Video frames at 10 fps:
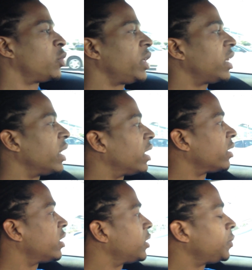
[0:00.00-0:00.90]
a week
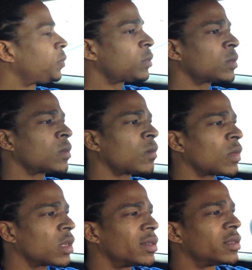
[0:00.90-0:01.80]
now,
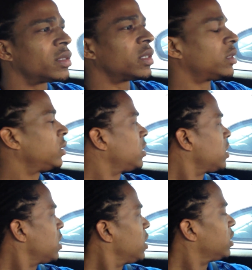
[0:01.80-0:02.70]
So
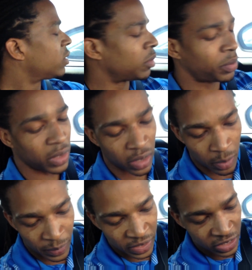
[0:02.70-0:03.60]
I'm pulling
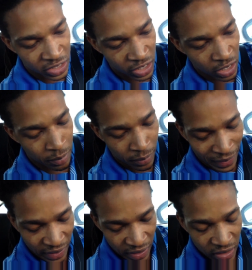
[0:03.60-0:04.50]
up at the gym,
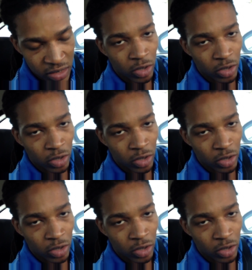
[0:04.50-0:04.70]
about to get this